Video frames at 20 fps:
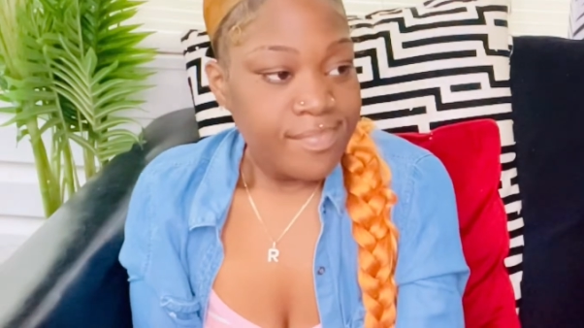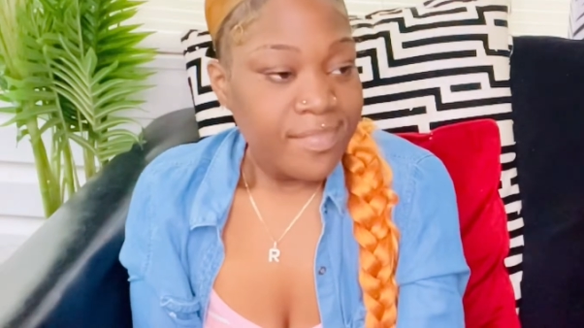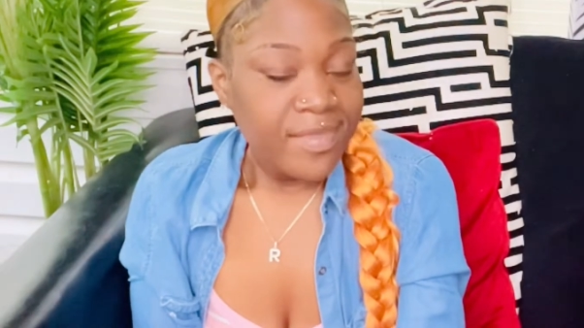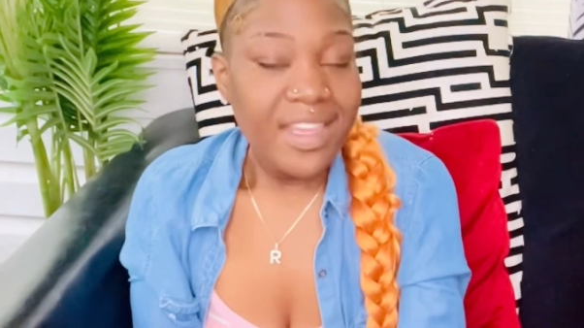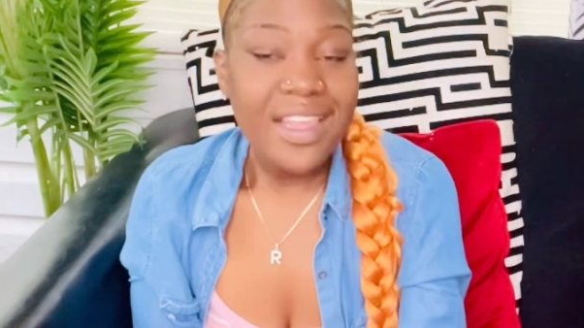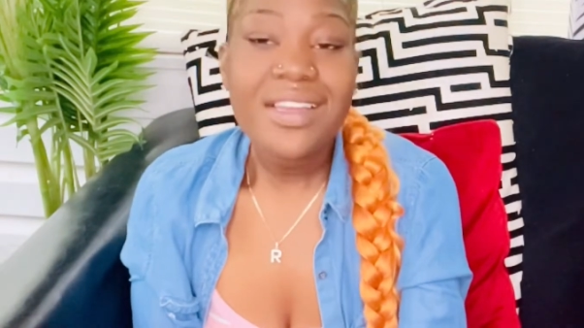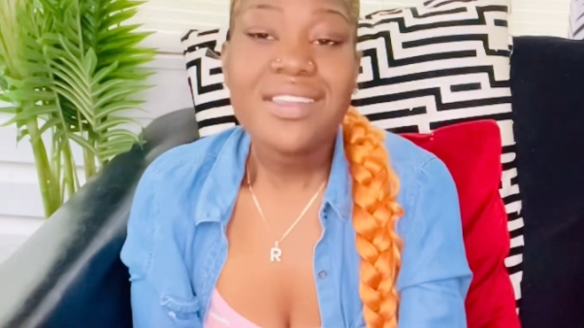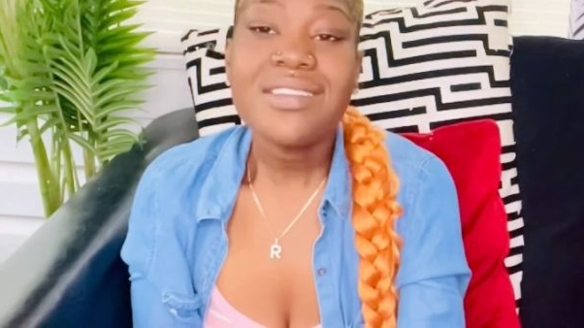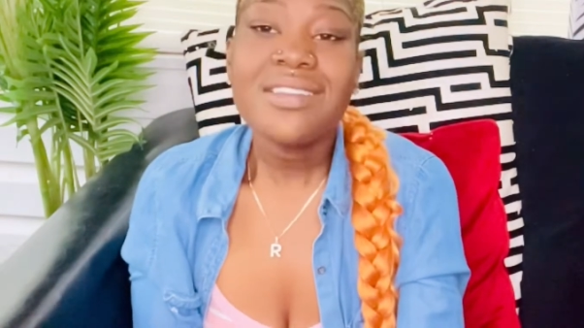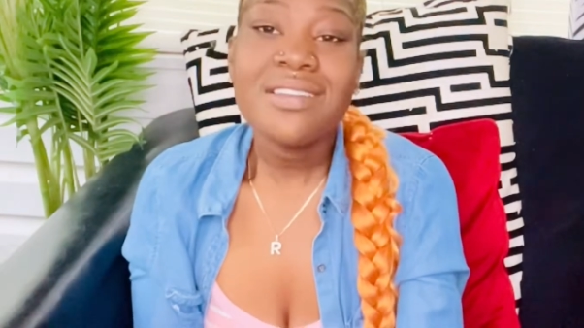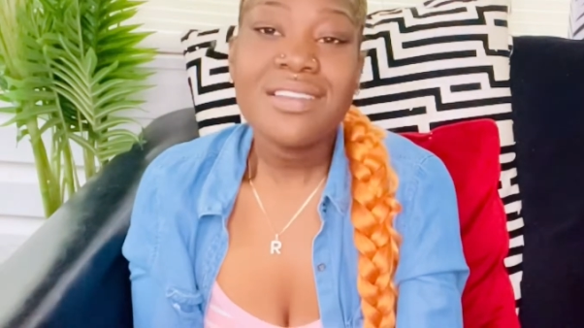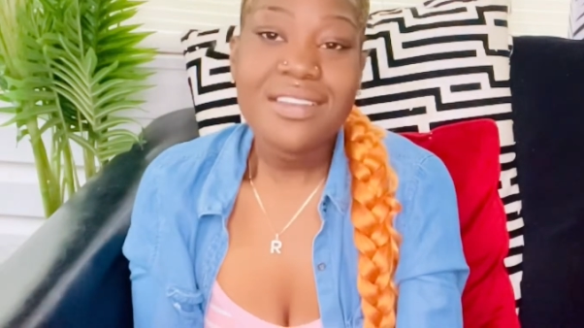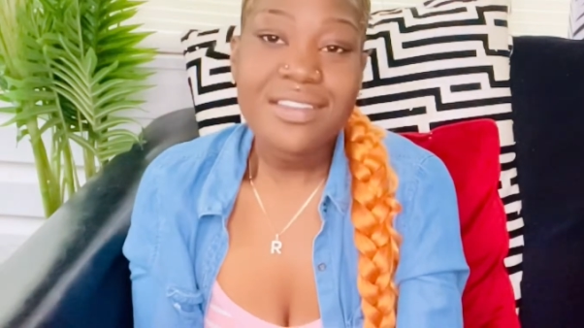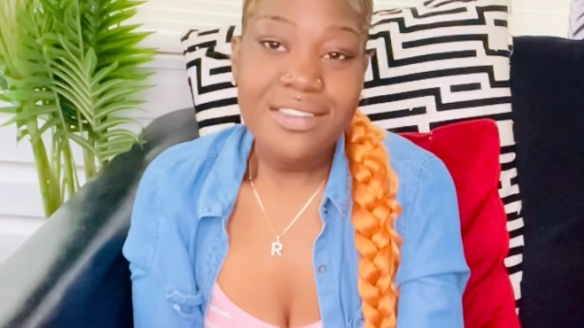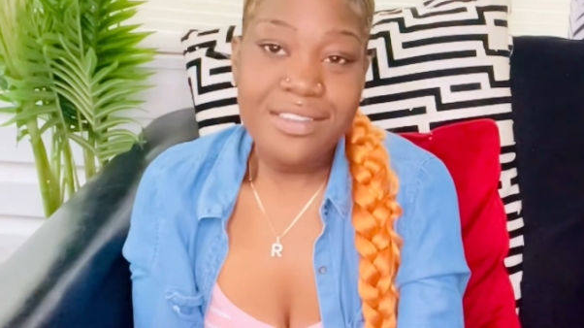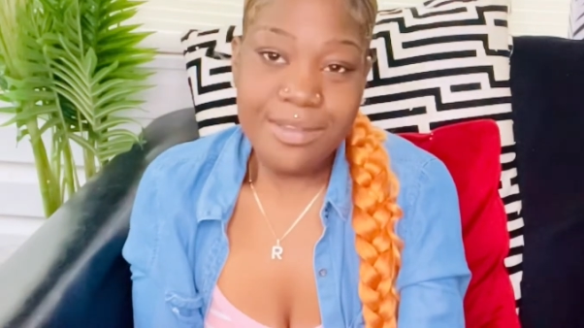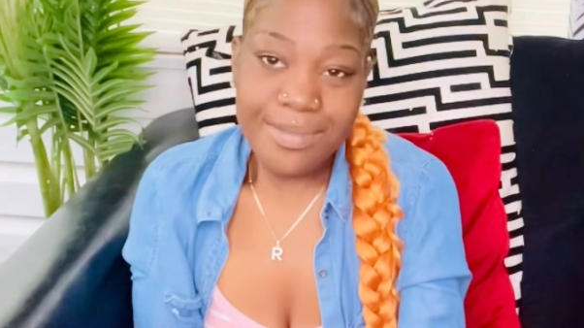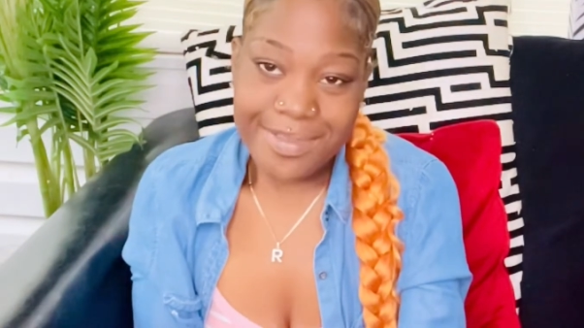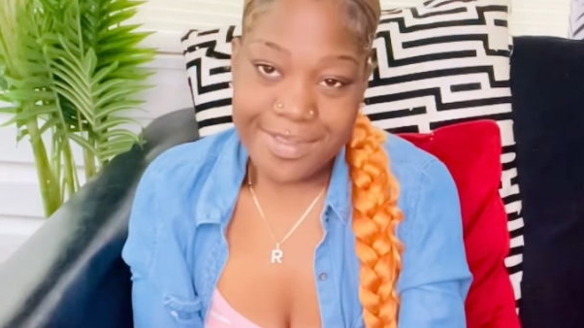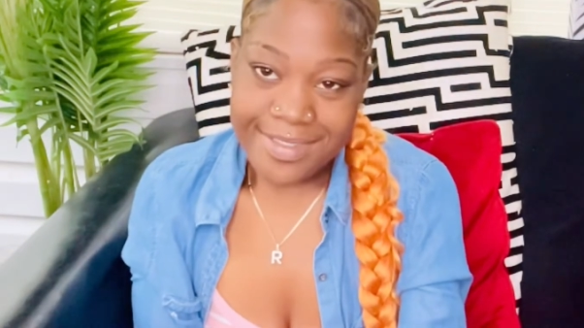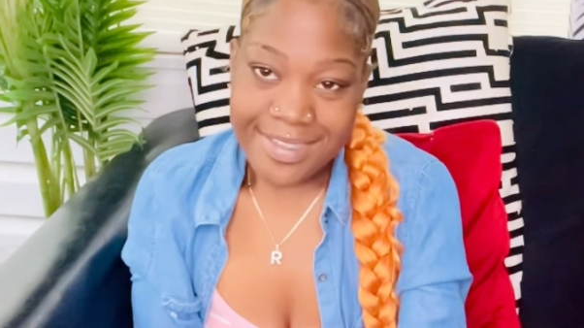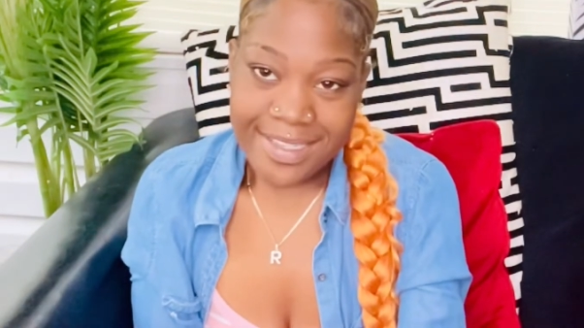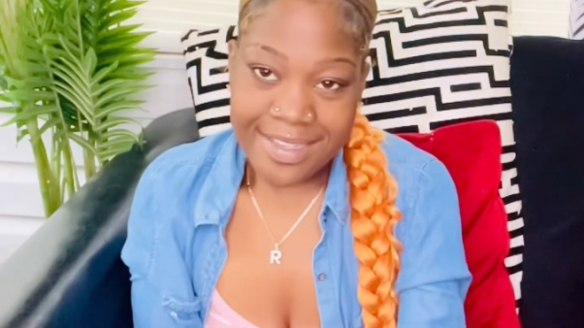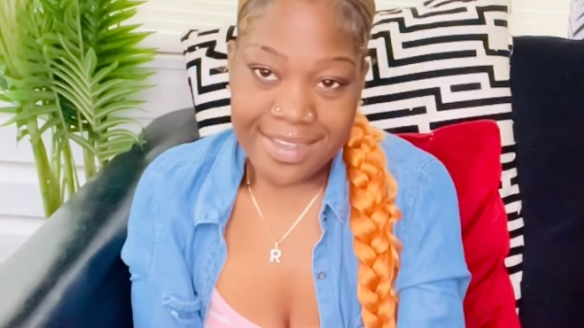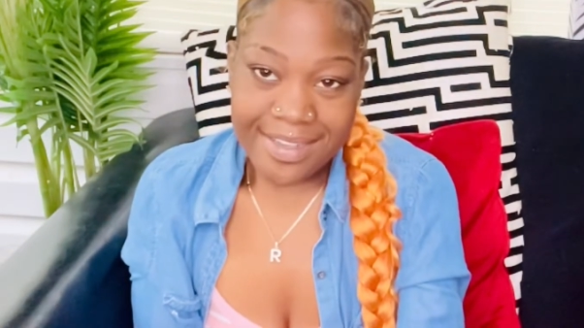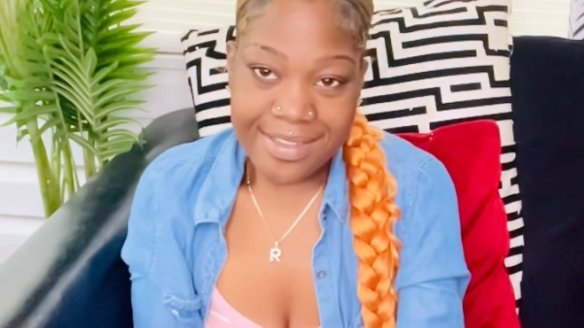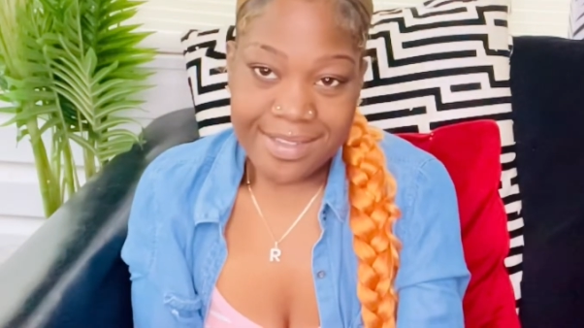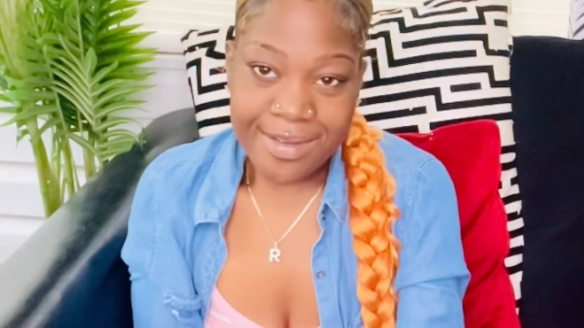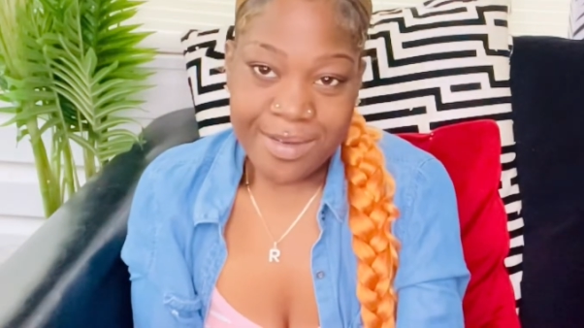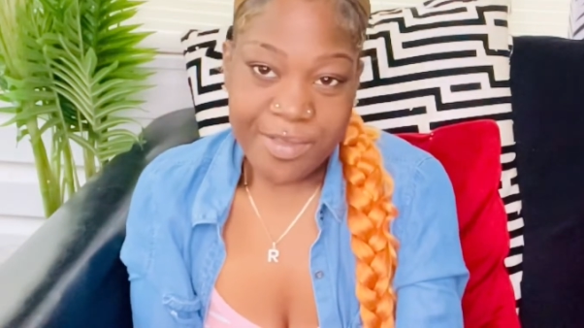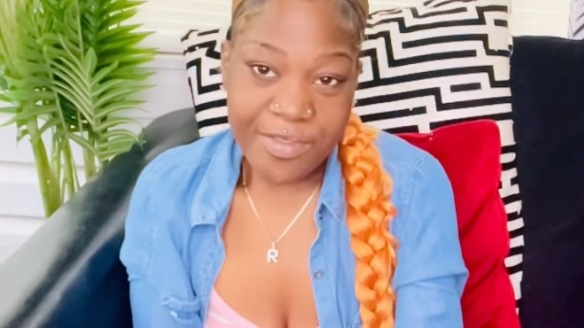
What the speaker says: That's another story time, too.